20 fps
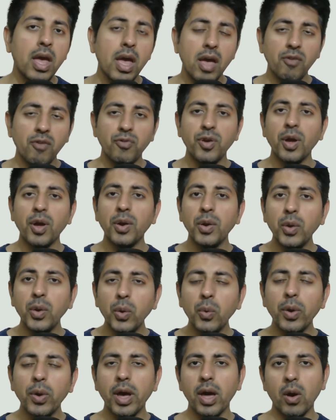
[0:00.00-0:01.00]
If you are
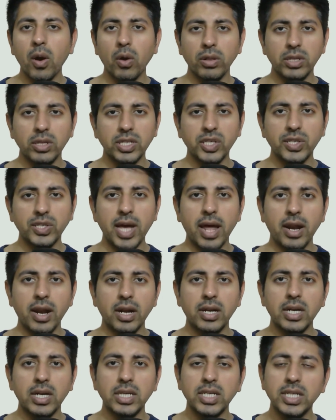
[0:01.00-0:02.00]
new here on this channel,
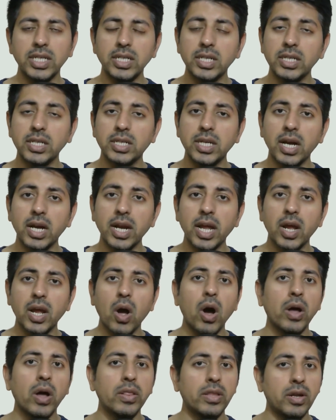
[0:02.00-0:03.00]
consider turning
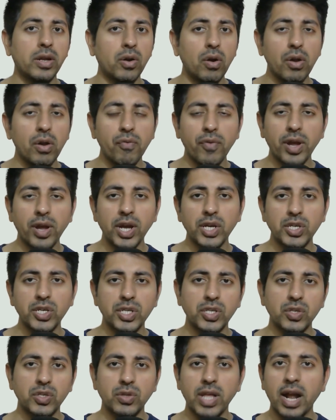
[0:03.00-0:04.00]
on the
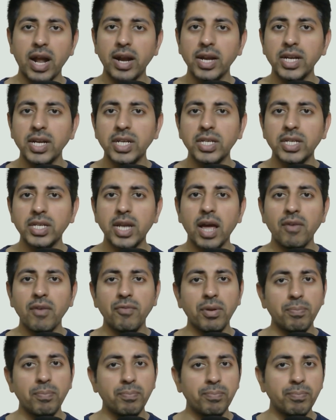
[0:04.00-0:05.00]
notifications so that each time
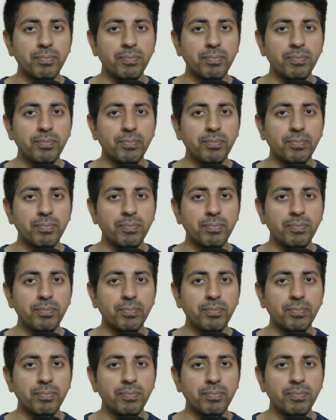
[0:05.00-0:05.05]
we